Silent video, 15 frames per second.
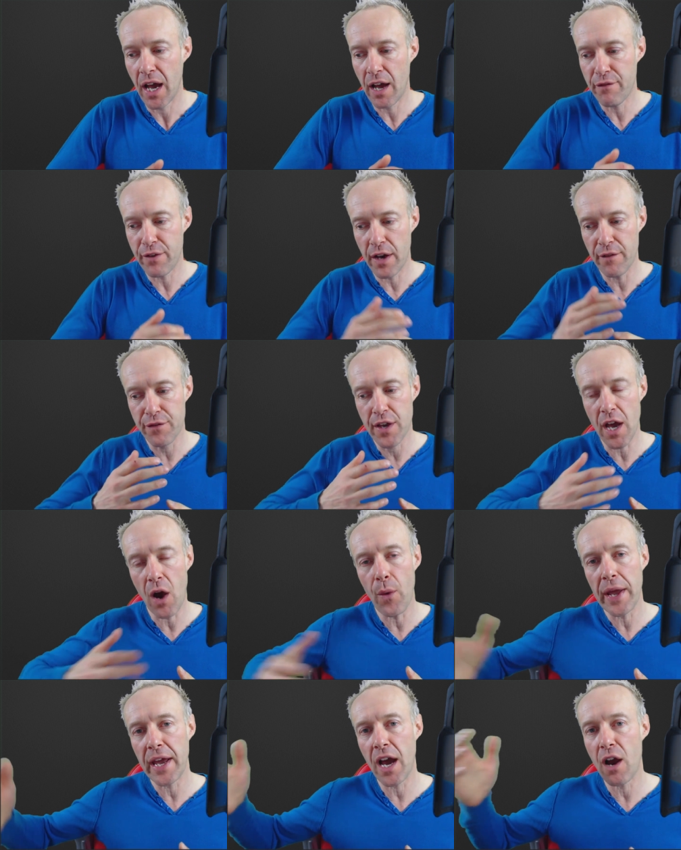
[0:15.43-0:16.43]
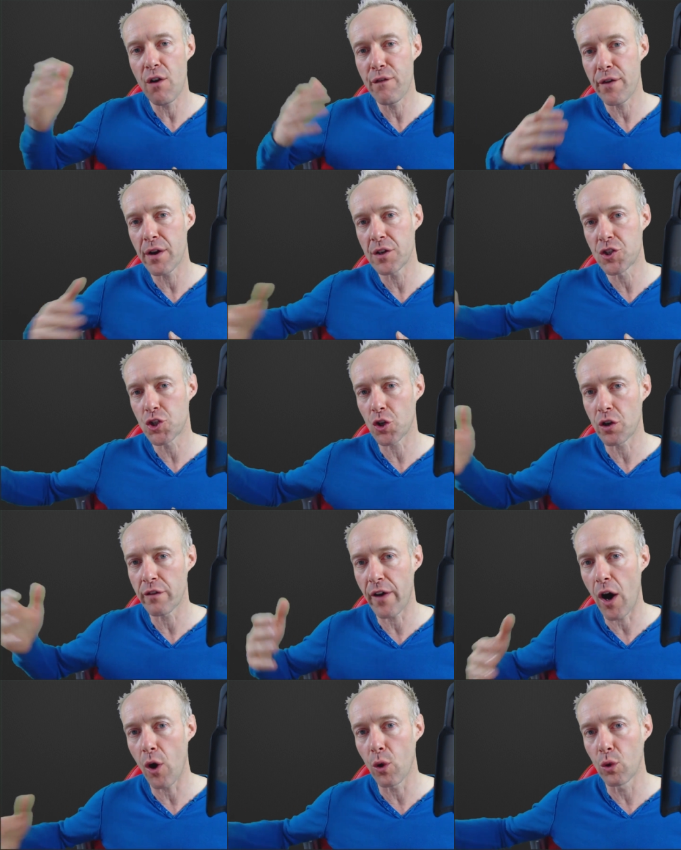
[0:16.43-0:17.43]
of, of going over sort
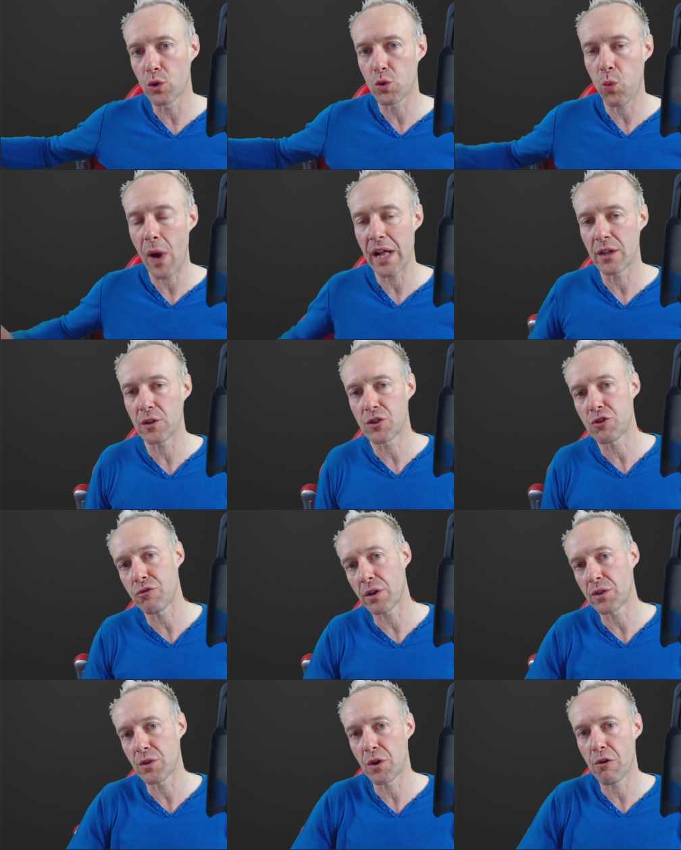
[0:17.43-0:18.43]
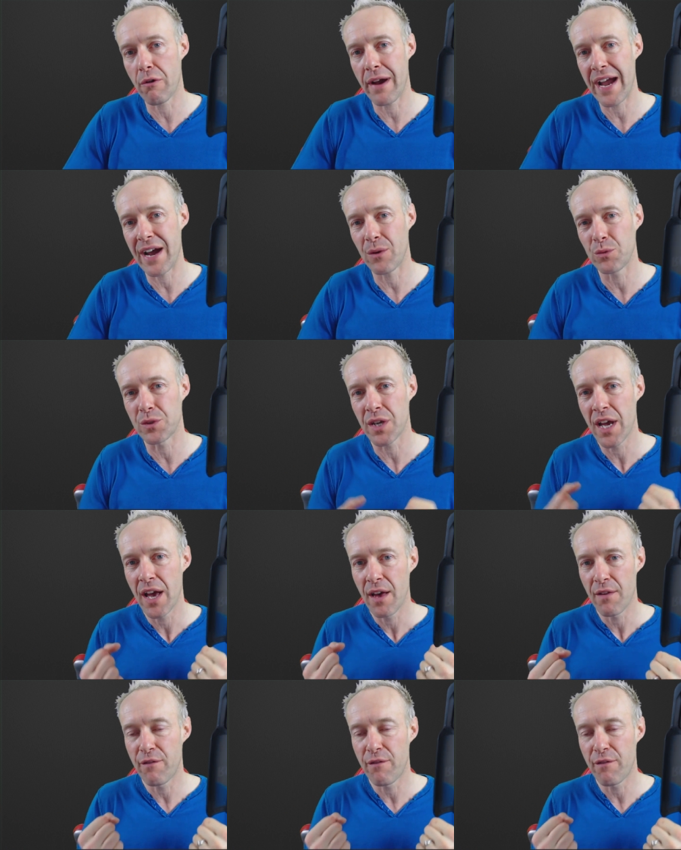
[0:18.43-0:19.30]
of old, well-trodden ground,